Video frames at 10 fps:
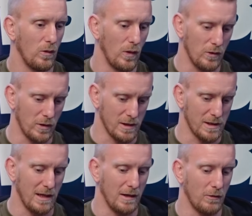When you
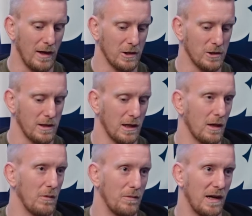understand the reactions that are
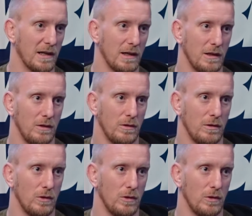coming back at you,